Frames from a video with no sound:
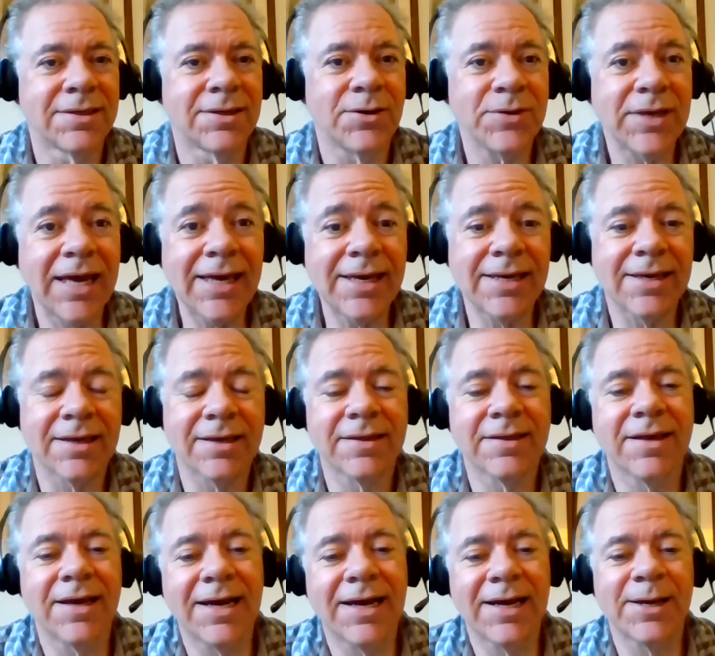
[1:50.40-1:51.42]
Okay,
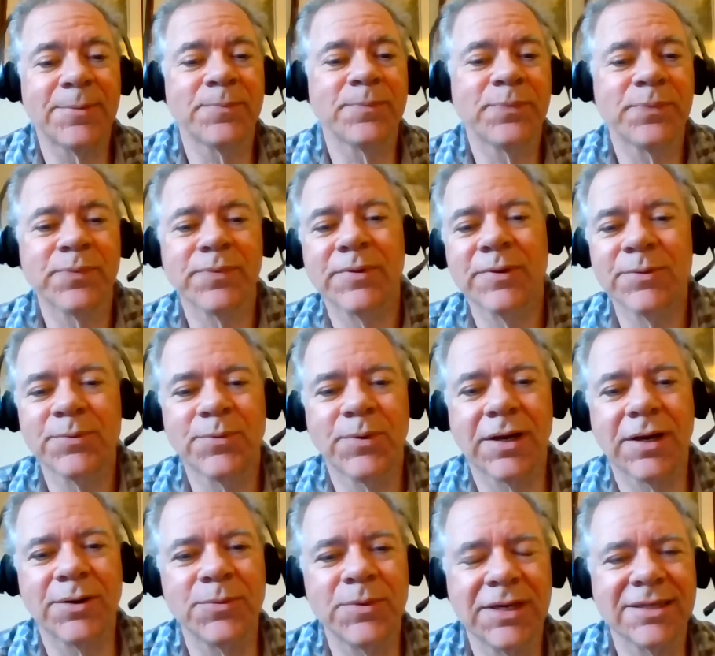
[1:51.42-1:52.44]

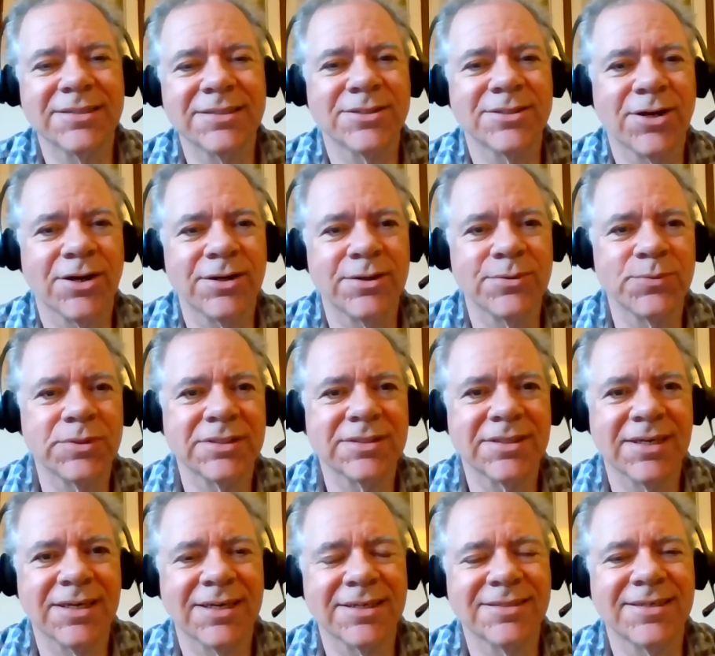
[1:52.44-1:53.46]
why don't we get started with
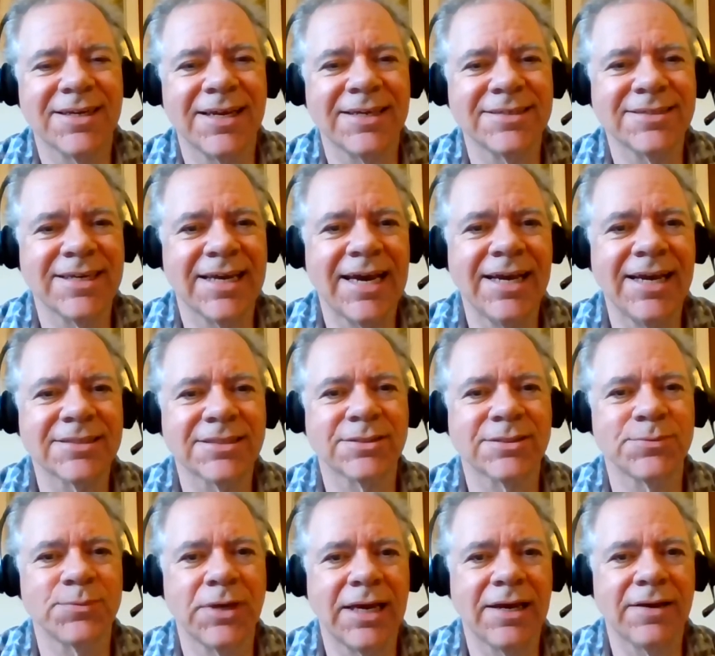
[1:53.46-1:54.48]
today's
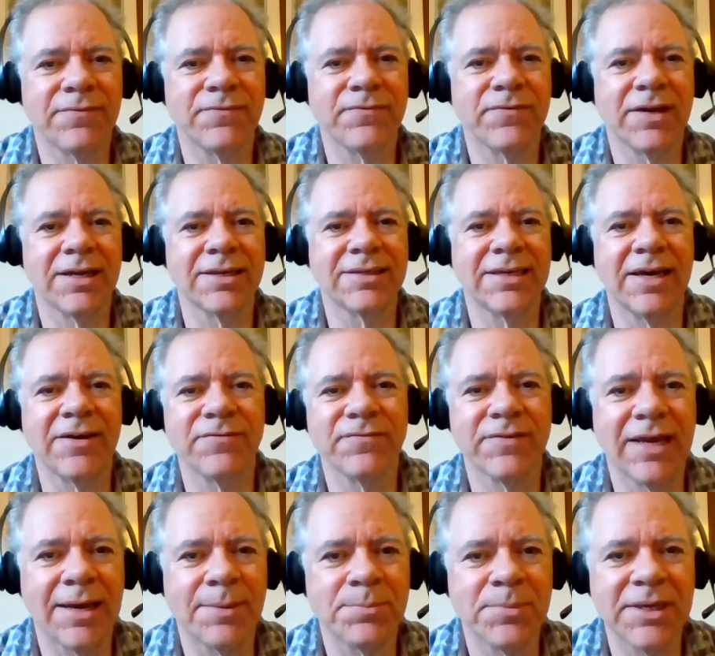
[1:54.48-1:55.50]
guests? We have Dev
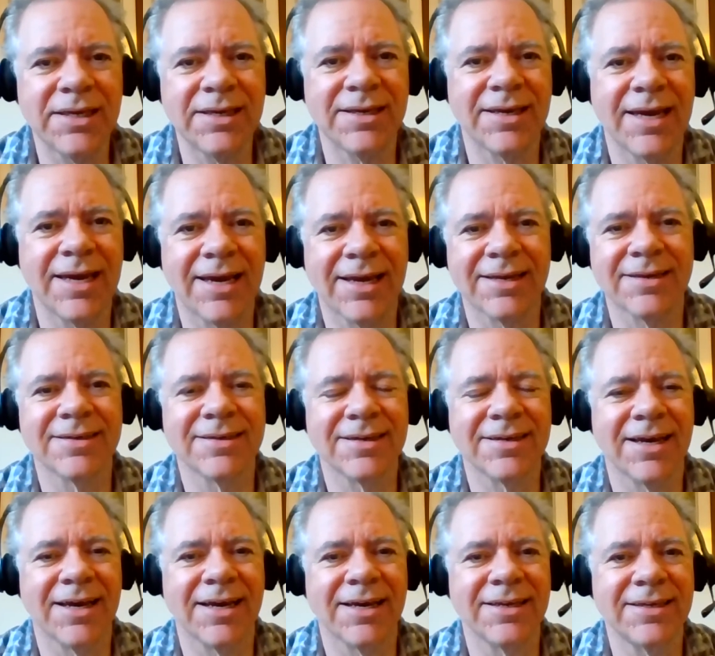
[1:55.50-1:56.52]
Nambi,
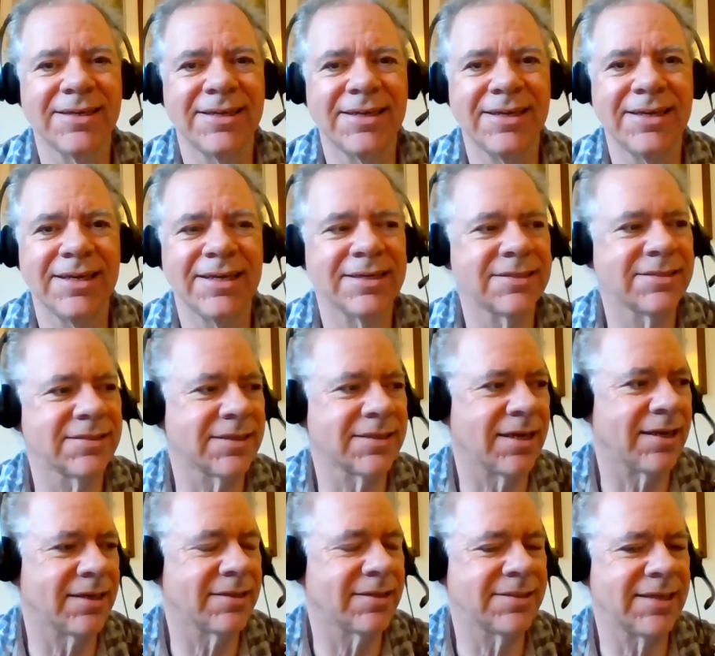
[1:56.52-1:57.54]
and he is
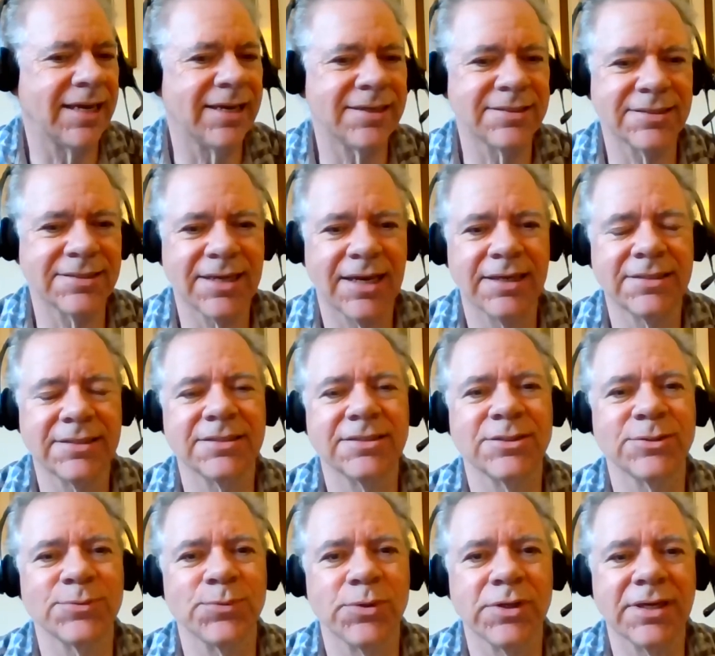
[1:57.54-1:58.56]
a data
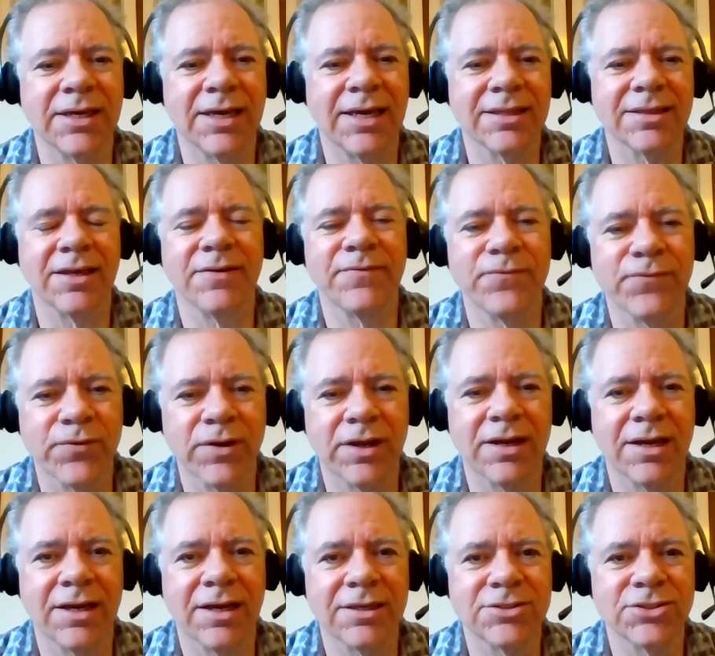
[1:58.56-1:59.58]
scientist working at the
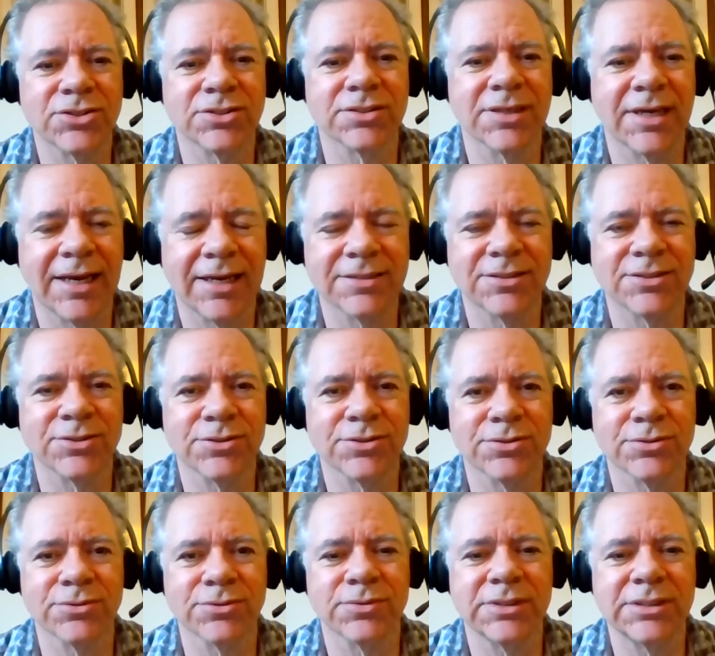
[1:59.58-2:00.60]
Fred Hutch
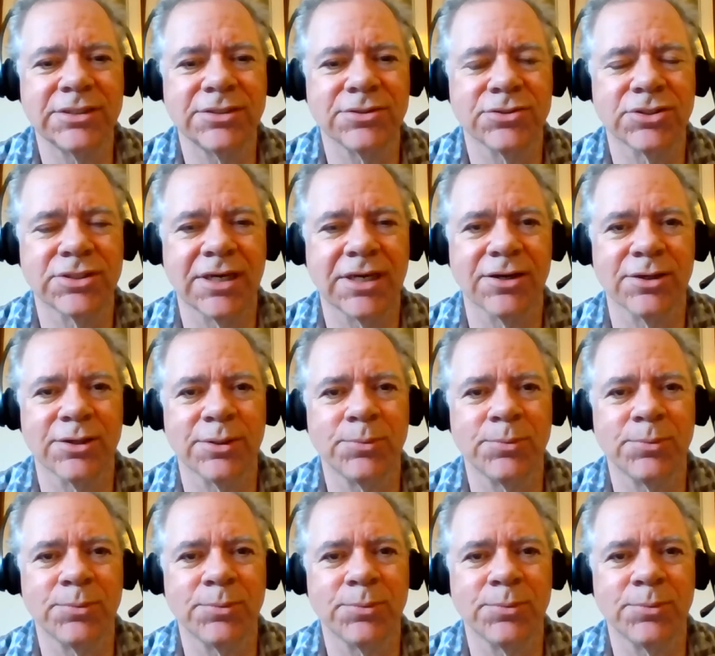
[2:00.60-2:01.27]
Cancer Research Center.